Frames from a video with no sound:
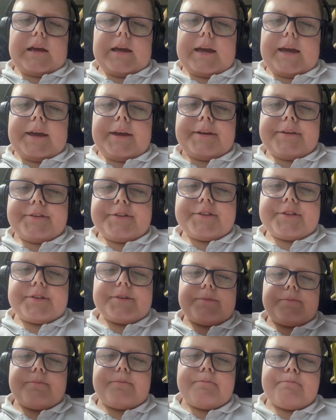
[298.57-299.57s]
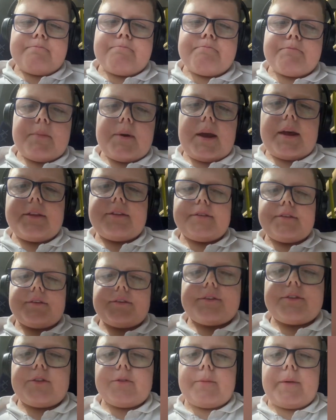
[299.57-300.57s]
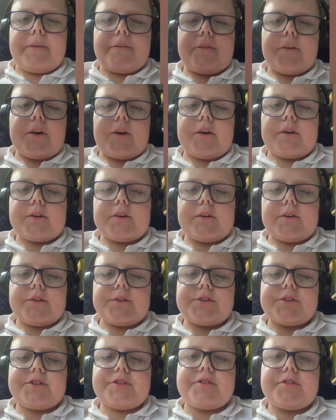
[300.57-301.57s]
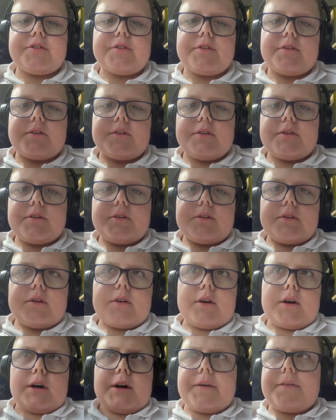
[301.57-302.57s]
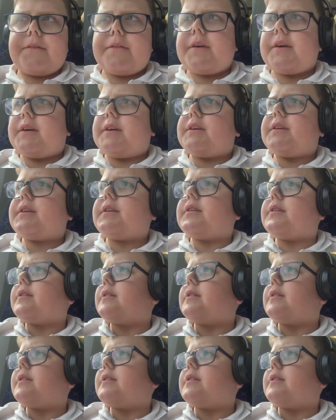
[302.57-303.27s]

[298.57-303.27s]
is mid, to be fair, because I think